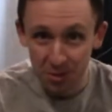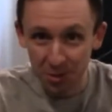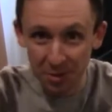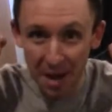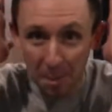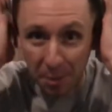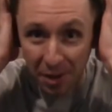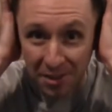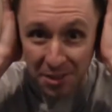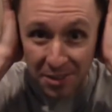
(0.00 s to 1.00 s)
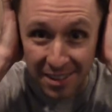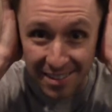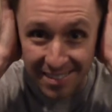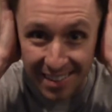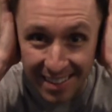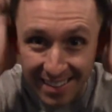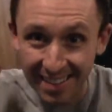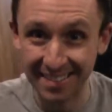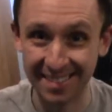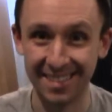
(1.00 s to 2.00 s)
do not plug your ears like
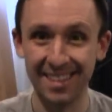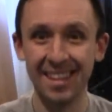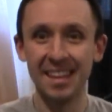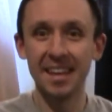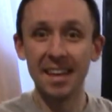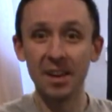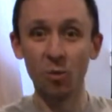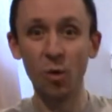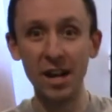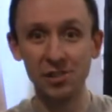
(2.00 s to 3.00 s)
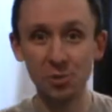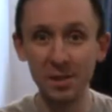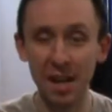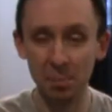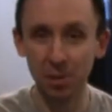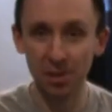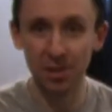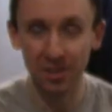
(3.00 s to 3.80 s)
this. Why should we not plug